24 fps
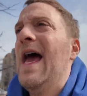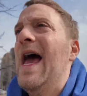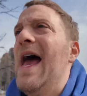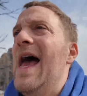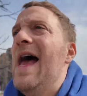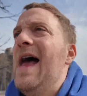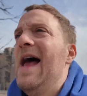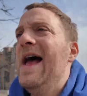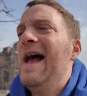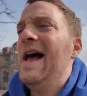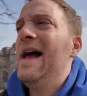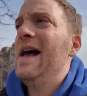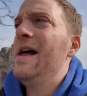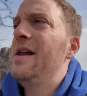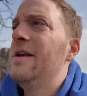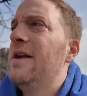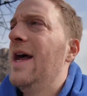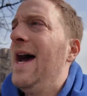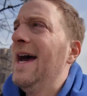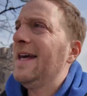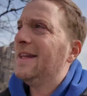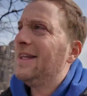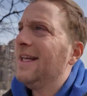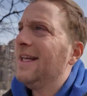
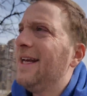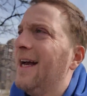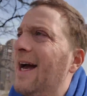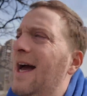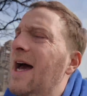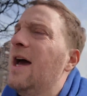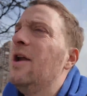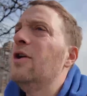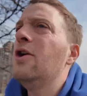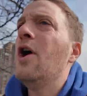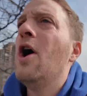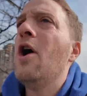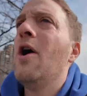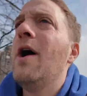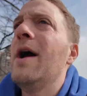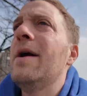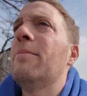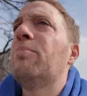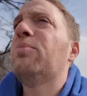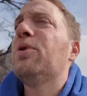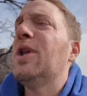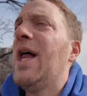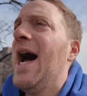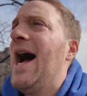And I think I
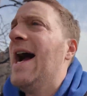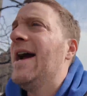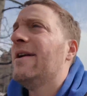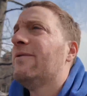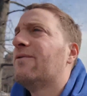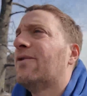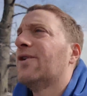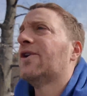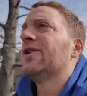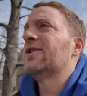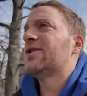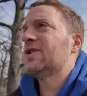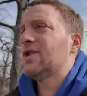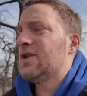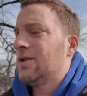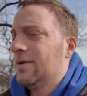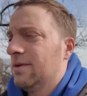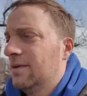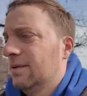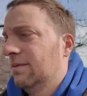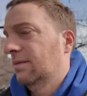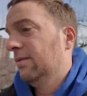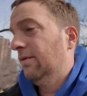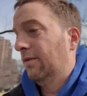applied for
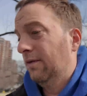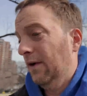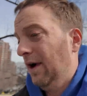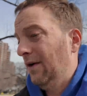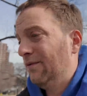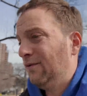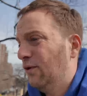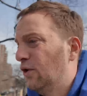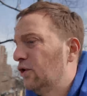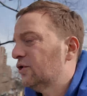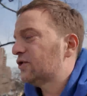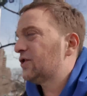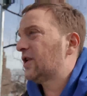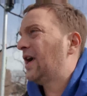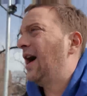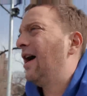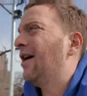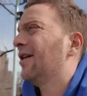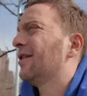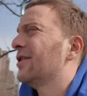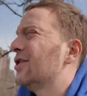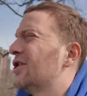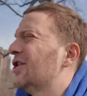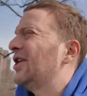a full
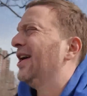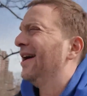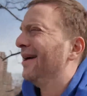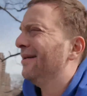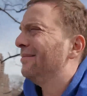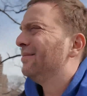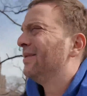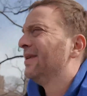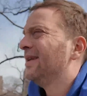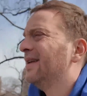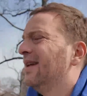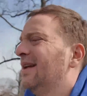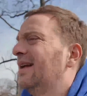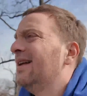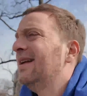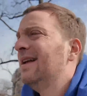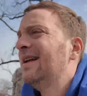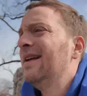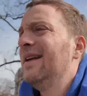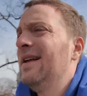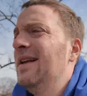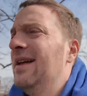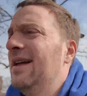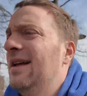scholarship
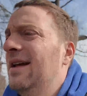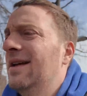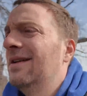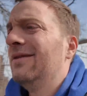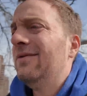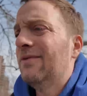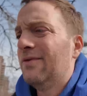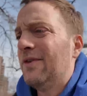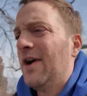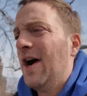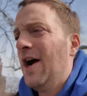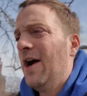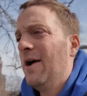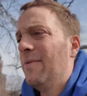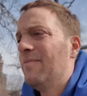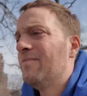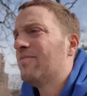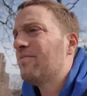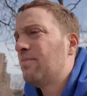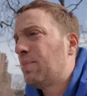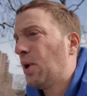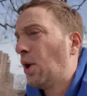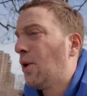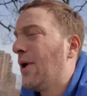
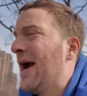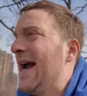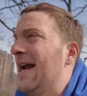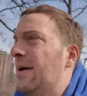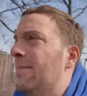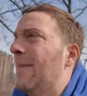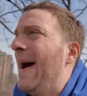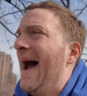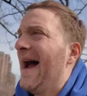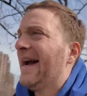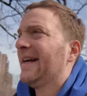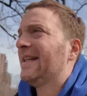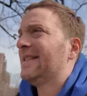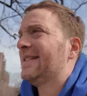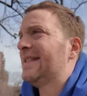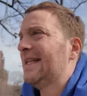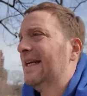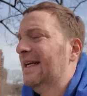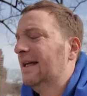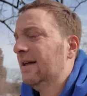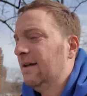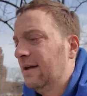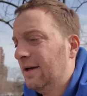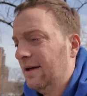from Parade
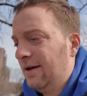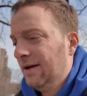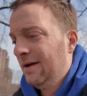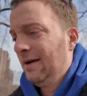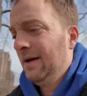magazine.